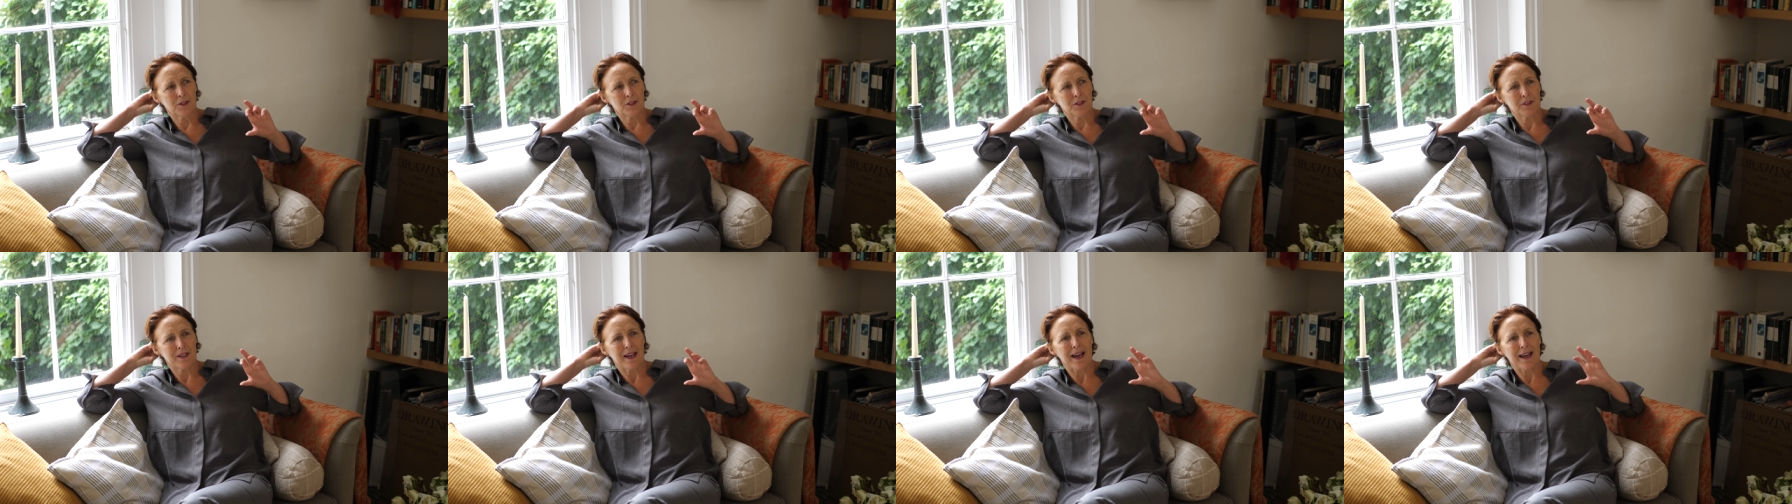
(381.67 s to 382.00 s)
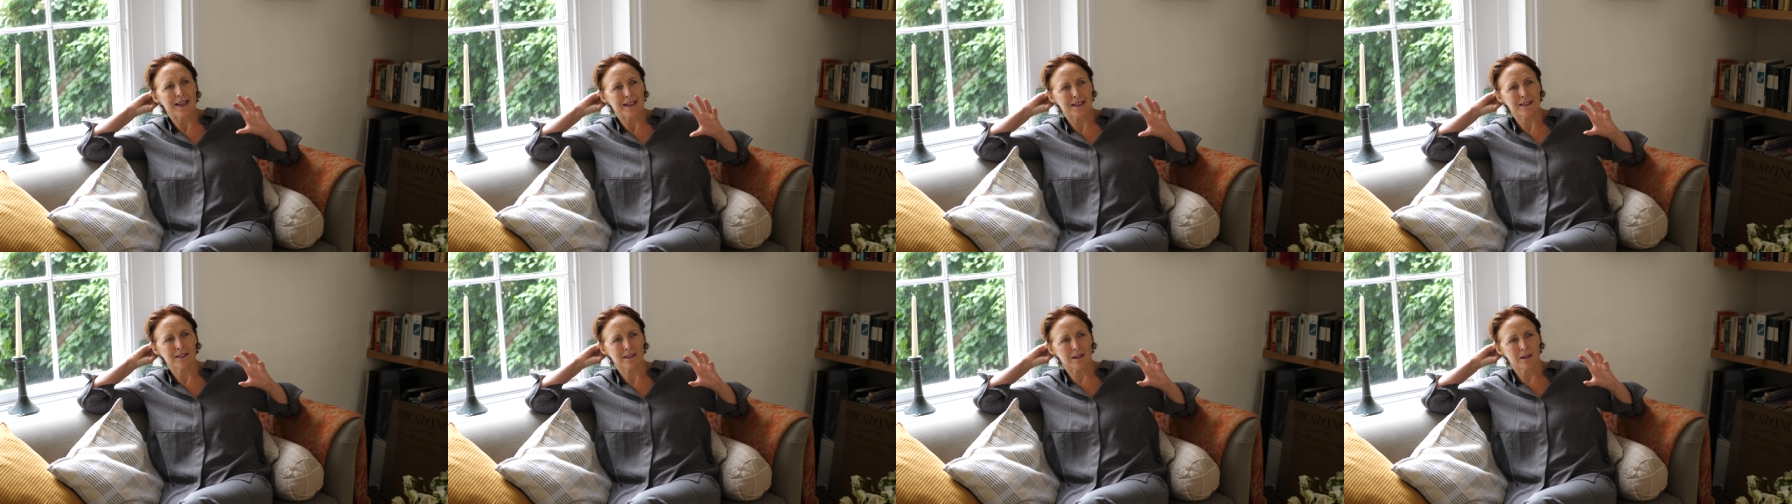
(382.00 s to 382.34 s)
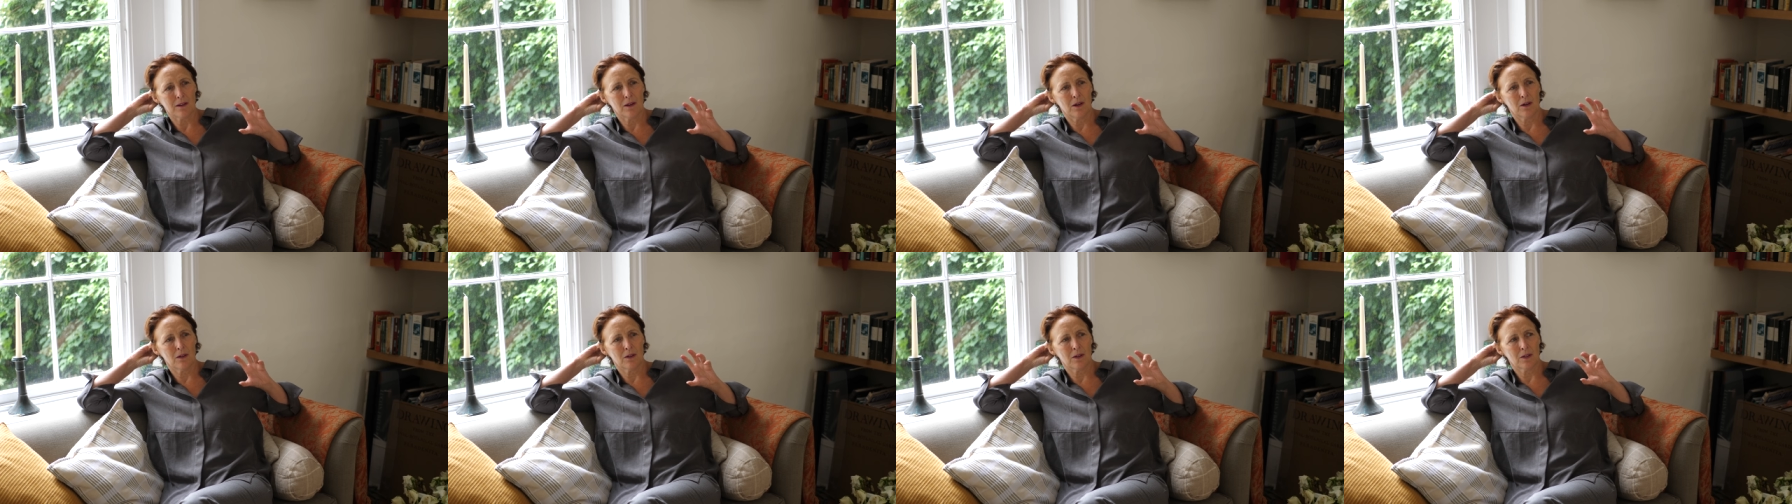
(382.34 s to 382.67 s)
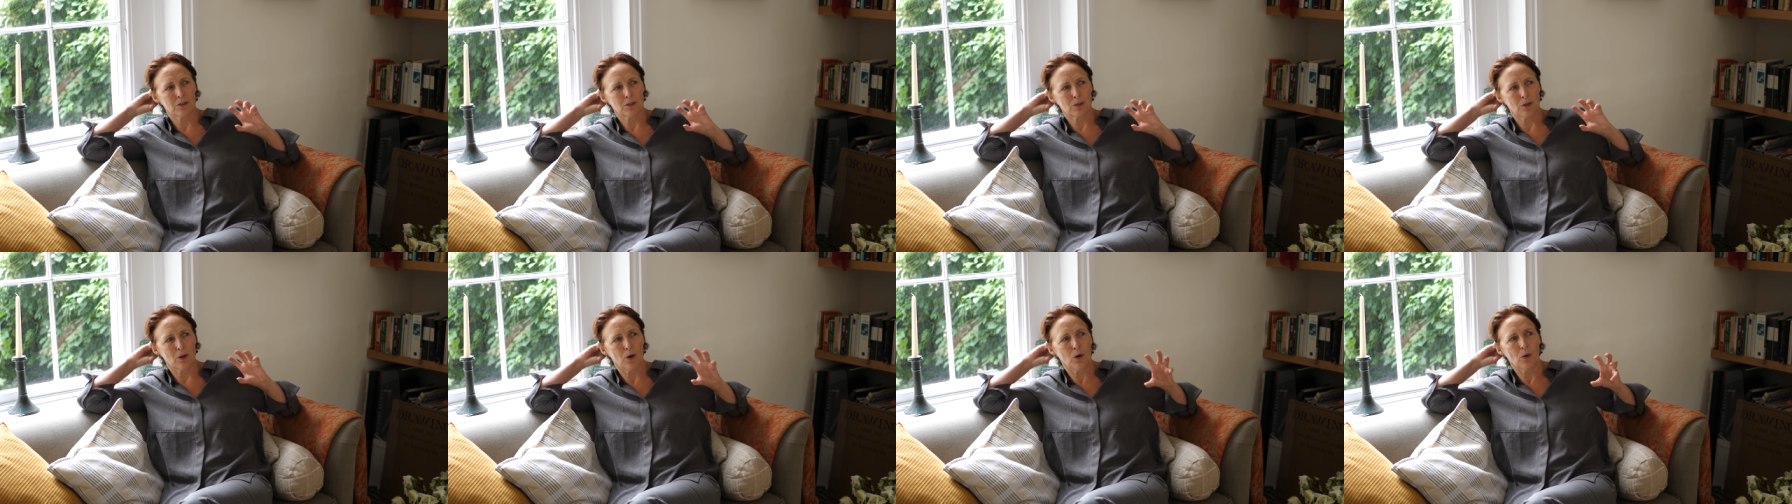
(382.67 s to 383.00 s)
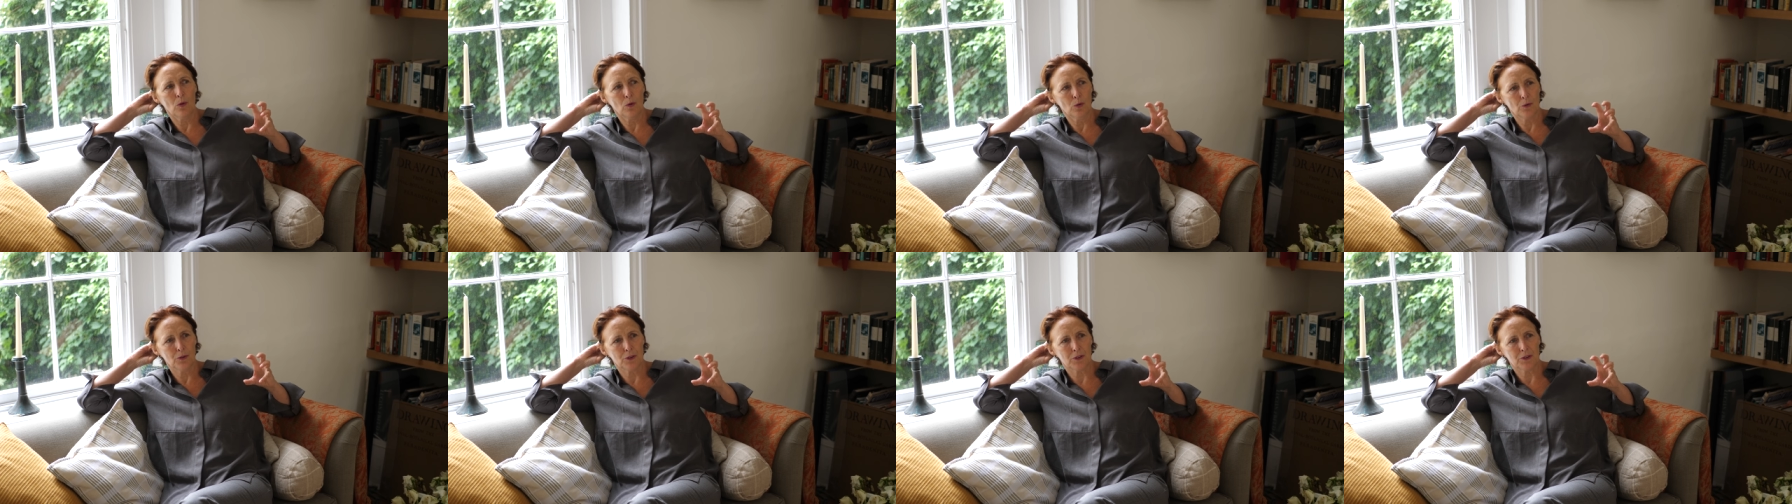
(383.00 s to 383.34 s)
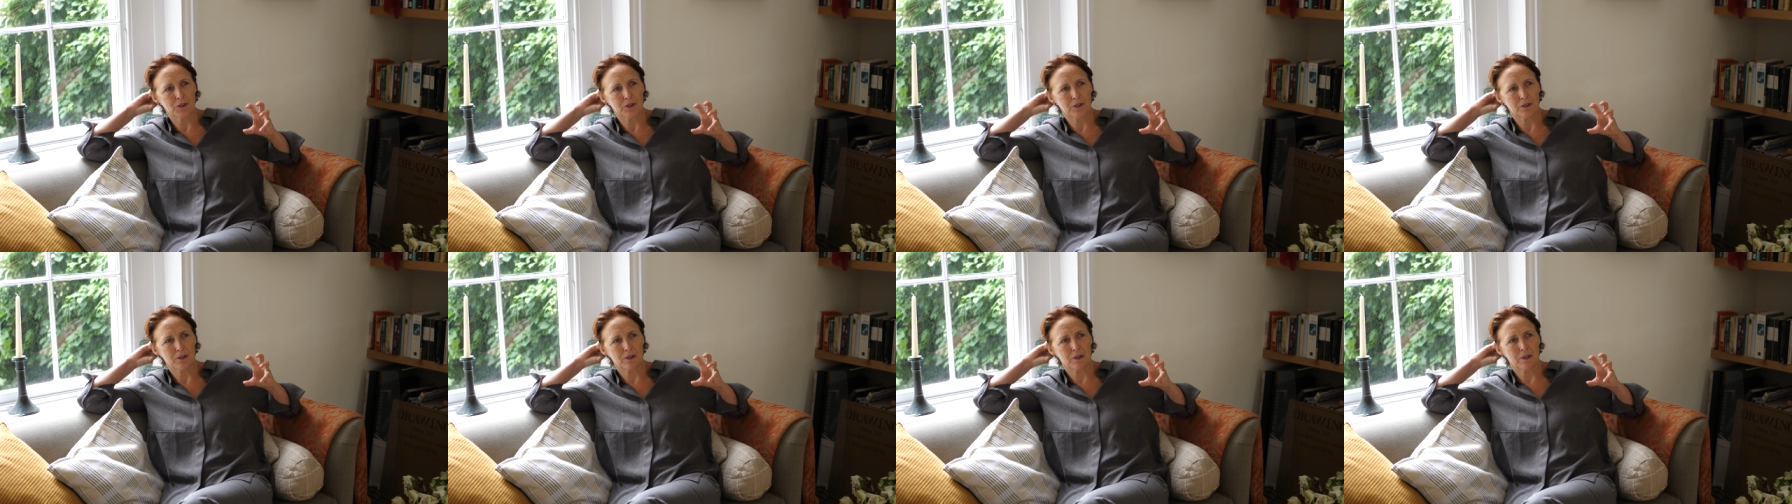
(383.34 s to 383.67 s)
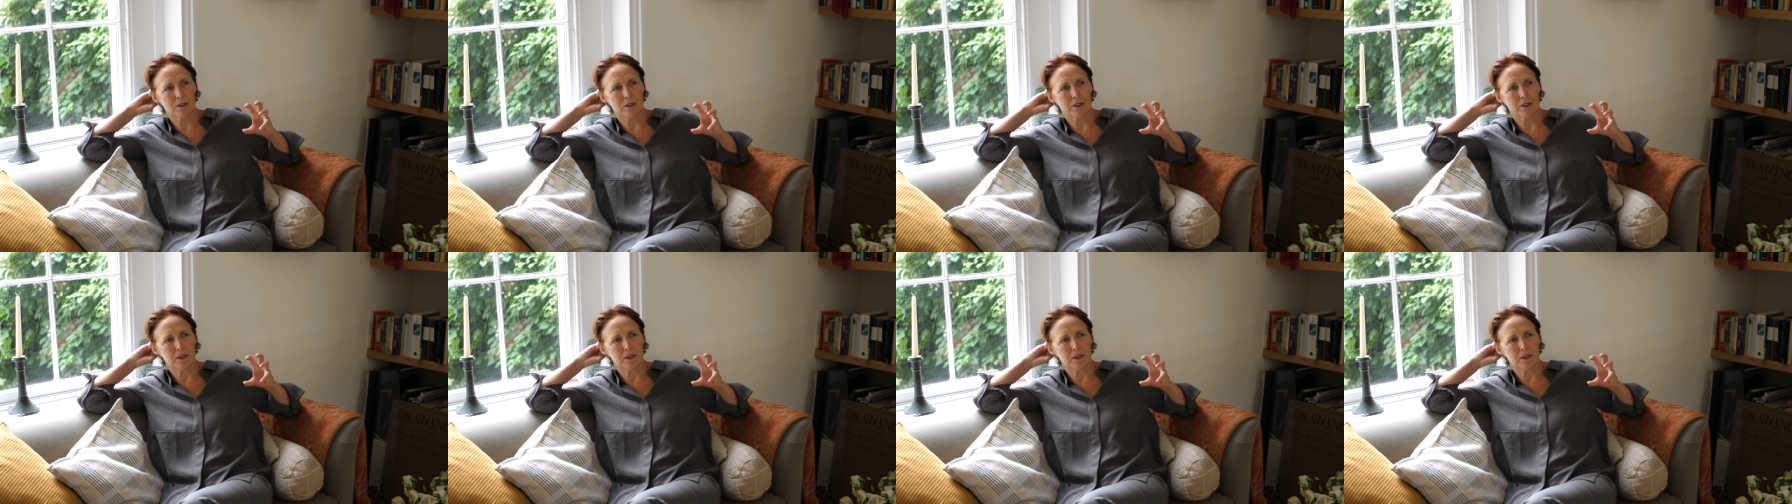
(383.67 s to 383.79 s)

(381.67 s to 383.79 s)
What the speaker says: to tag it along and to hold it